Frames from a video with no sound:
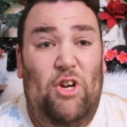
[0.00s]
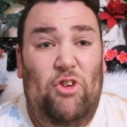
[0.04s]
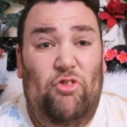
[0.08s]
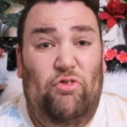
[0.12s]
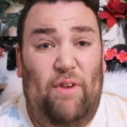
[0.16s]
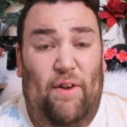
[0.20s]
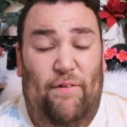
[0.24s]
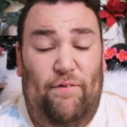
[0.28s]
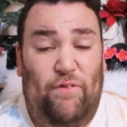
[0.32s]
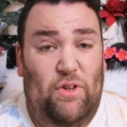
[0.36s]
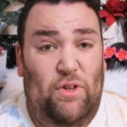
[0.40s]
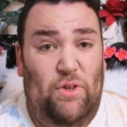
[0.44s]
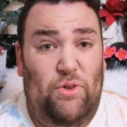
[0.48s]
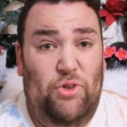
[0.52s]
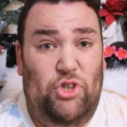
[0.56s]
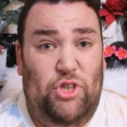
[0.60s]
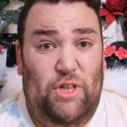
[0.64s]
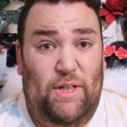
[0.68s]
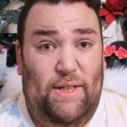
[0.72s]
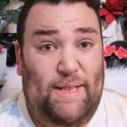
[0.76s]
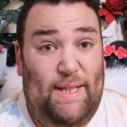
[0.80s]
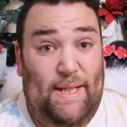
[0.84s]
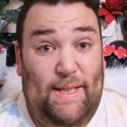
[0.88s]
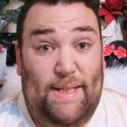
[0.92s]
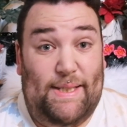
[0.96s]

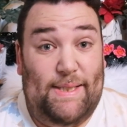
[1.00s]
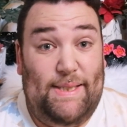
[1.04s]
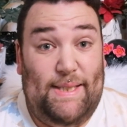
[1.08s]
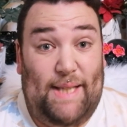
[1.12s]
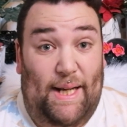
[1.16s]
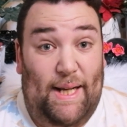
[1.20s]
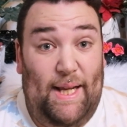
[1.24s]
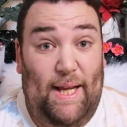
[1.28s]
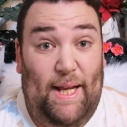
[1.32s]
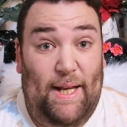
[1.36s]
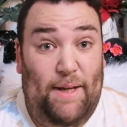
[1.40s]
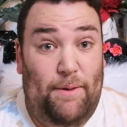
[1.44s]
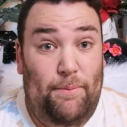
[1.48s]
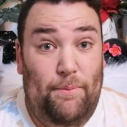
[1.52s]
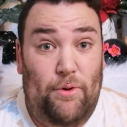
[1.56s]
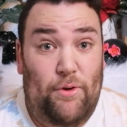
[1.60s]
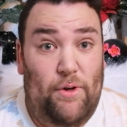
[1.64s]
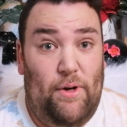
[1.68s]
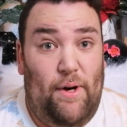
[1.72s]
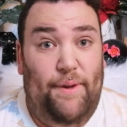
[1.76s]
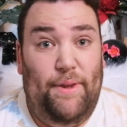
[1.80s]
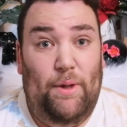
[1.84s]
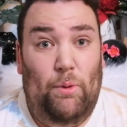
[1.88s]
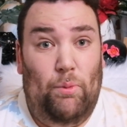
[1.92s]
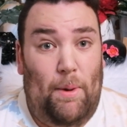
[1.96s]
Revolution didn't sell it
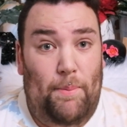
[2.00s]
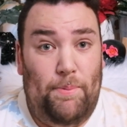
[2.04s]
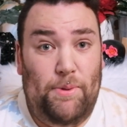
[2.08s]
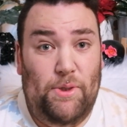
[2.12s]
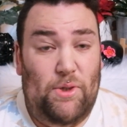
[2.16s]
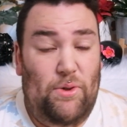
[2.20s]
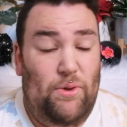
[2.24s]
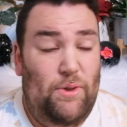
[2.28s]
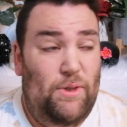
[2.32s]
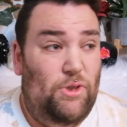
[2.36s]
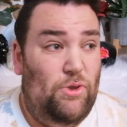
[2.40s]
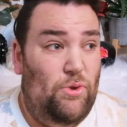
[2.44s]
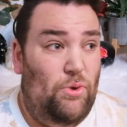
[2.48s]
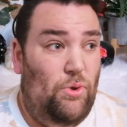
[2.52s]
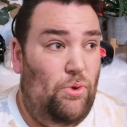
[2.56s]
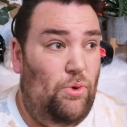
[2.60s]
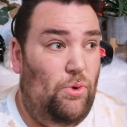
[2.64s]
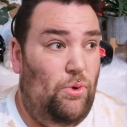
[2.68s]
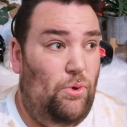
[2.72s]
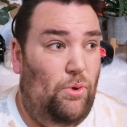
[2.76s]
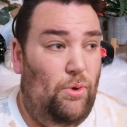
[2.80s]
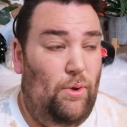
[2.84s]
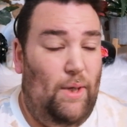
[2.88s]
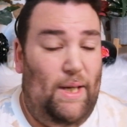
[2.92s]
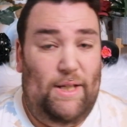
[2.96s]
anymore on the website
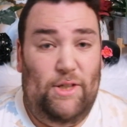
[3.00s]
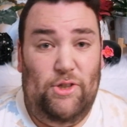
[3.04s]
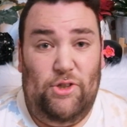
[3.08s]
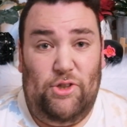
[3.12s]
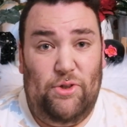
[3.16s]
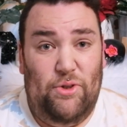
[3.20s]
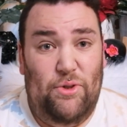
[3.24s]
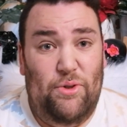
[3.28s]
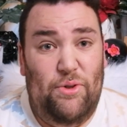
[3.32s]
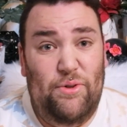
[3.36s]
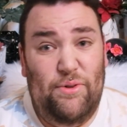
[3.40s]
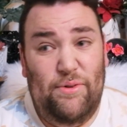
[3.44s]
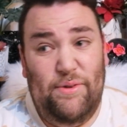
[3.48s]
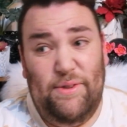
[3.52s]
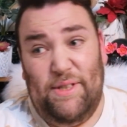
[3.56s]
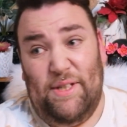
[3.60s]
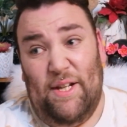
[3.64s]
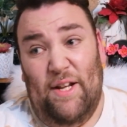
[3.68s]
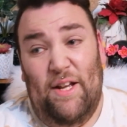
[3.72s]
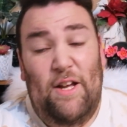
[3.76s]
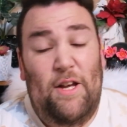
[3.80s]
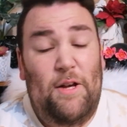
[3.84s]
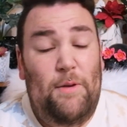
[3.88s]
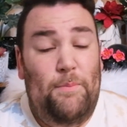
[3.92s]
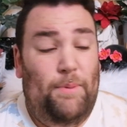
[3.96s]
or in stores,
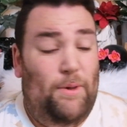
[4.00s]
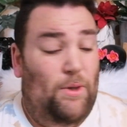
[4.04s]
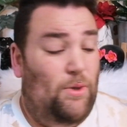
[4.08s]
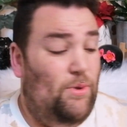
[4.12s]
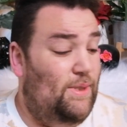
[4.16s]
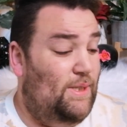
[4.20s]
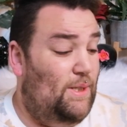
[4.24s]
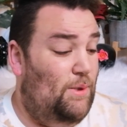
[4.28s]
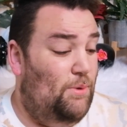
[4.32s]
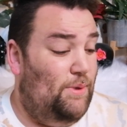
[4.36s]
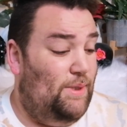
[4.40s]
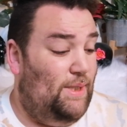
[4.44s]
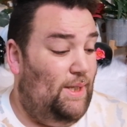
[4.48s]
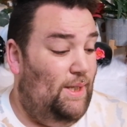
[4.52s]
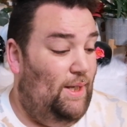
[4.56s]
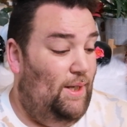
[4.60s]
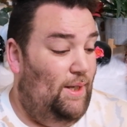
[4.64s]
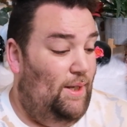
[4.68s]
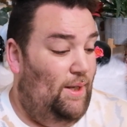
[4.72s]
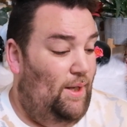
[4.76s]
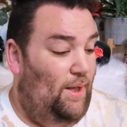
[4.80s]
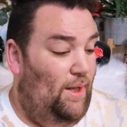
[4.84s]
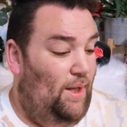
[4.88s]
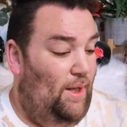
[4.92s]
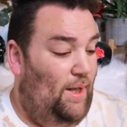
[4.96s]
because it was
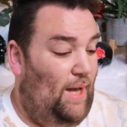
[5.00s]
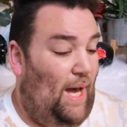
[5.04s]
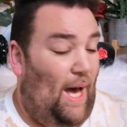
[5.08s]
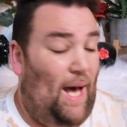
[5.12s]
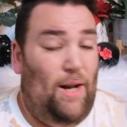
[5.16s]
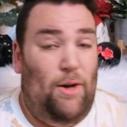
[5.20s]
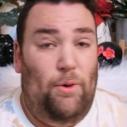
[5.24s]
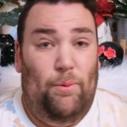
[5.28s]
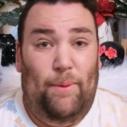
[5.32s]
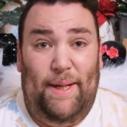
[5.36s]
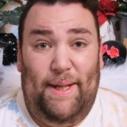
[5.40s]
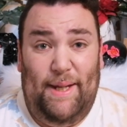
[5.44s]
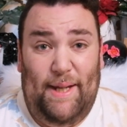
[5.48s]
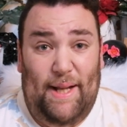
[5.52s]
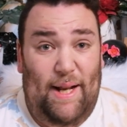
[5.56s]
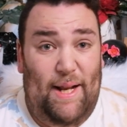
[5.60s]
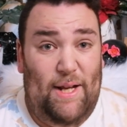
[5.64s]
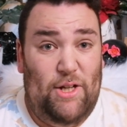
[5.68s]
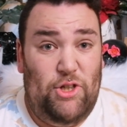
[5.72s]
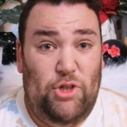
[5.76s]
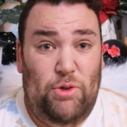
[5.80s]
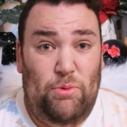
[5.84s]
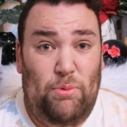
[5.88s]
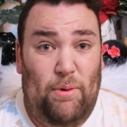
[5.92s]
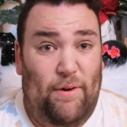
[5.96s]
a Halloween
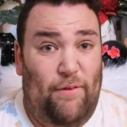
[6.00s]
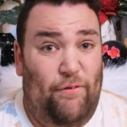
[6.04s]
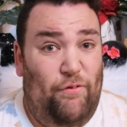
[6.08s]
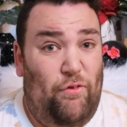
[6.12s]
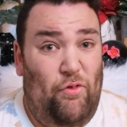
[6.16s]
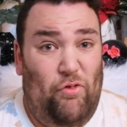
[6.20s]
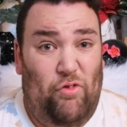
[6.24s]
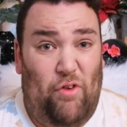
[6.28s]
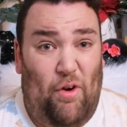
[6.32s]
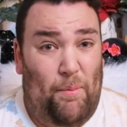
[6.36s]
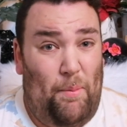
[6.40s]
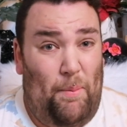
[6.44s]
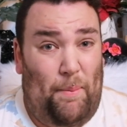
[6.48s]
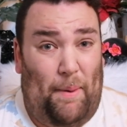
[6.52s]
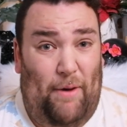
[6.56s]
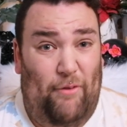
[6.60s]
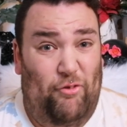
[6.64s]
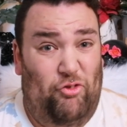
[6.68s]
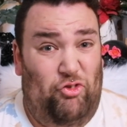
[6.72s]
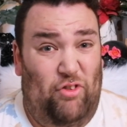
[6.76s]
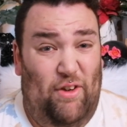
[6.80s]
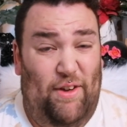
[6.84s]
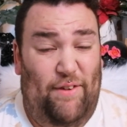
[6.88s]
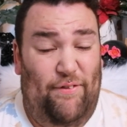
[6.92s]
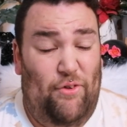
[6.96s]
collection one from
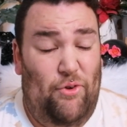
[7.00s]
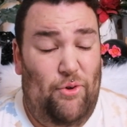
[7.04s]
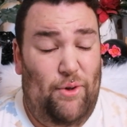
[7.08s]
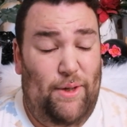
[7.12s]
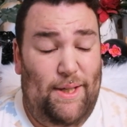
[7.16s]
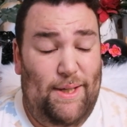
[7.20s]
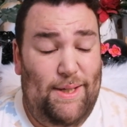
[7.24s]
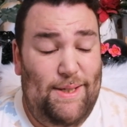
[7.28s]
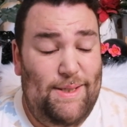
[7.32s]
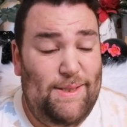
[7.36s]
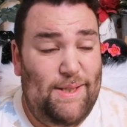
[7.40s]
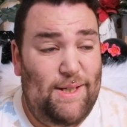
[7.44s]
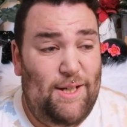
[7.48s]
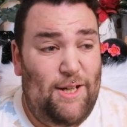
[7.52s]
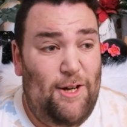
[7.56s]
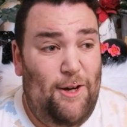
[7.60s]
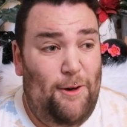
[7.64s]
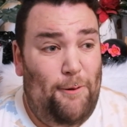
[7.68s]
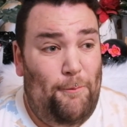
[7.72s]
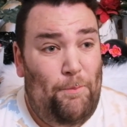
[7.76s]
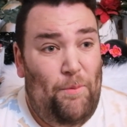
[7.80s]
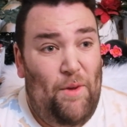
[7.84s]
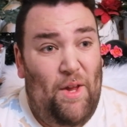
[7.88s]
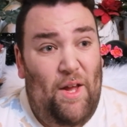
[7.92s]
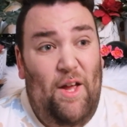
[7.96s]
about 3-4 years
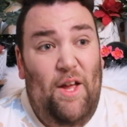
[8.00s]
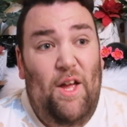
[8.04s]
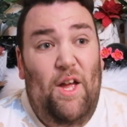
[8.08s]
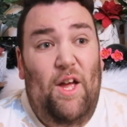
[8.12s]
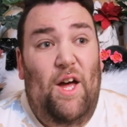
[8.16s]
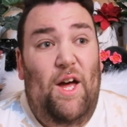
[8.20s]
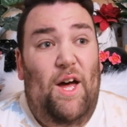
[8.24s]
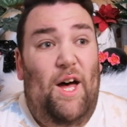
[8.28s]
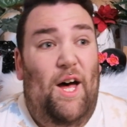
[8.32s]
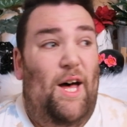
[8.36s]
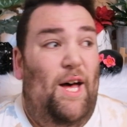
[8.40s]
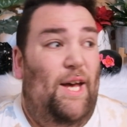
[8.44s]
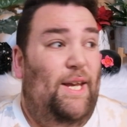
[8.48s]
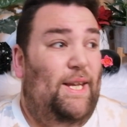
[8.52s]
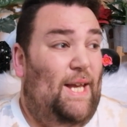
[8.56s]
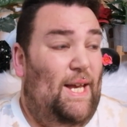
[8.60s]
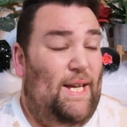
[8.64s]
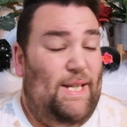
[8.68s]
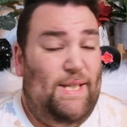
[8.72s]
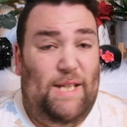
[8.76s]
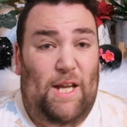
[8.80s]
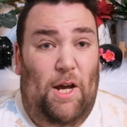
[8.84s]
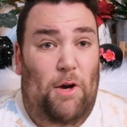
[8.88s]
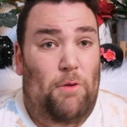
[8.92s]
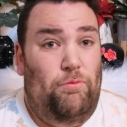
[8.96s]
ago.
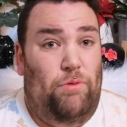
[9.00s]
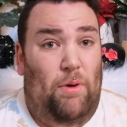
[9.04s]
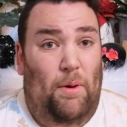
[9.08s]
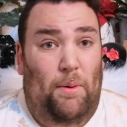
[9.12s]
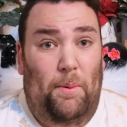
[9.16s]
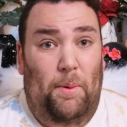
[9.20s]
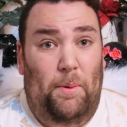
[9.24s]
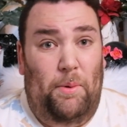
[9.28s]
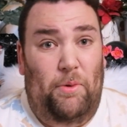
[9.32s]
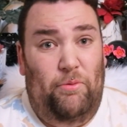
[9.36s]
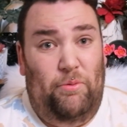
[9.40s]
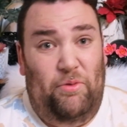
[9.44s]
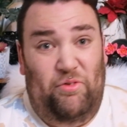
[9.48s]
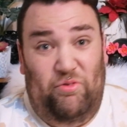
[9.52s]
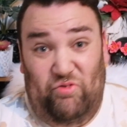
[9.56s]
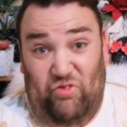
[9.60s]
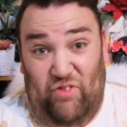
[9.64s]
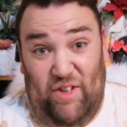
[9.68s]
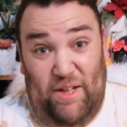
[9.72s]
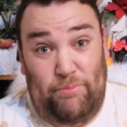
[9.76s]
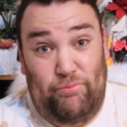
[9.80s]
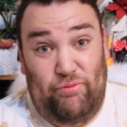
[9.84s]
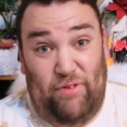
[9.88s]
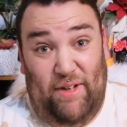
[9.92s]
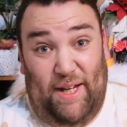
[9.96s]
Yes, I'll probably
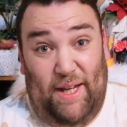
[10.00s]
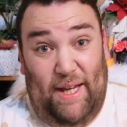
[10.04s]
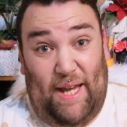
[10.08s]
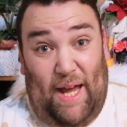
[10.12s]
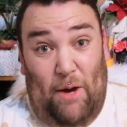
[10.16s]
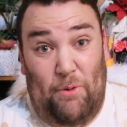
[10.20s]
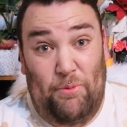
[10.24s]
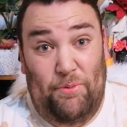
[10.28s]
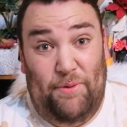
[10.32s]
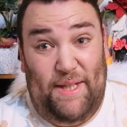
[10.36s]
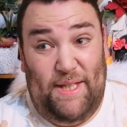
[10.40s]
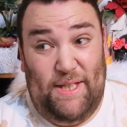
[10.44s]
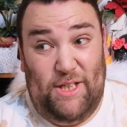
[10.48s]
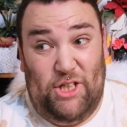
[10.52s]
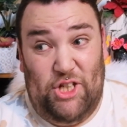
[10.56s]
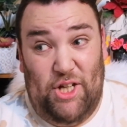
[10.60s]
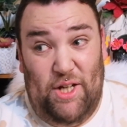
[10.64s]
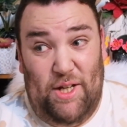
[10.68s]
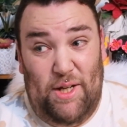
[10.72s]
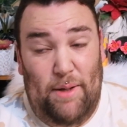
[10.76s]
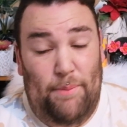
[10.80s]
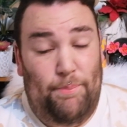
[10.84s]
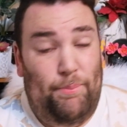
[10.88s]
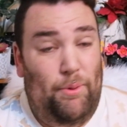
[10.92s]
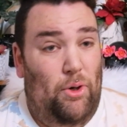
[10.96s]
re-bring it out this
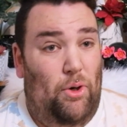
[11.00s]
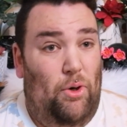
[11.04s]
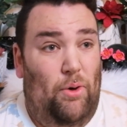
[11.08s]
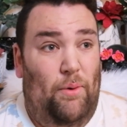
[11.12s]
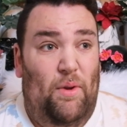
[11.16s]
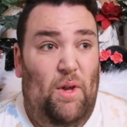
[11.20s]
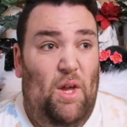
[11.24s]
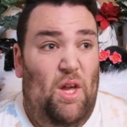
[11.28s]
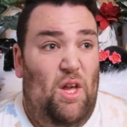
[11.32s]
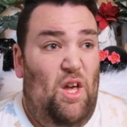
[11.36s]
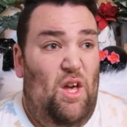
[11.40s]
year, but